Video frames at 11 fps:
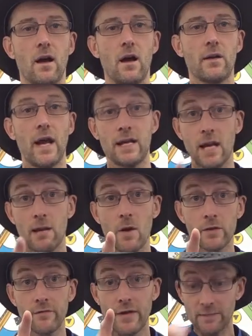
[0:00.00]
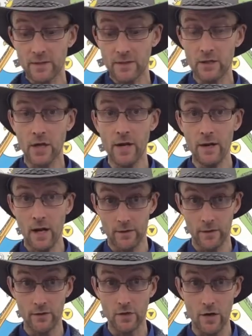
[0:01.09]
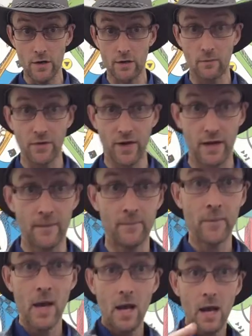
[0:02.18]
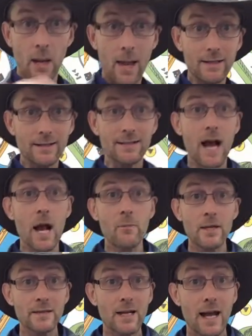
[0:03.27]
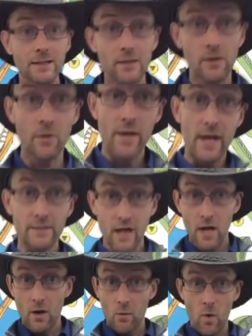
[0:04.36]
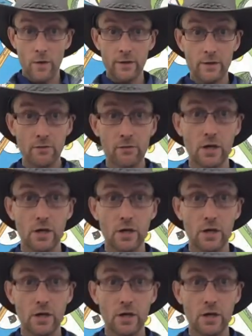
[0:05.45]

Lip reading: Okay, keep yours in rest position. I'm going to show you something. Last time we started doing this, one or two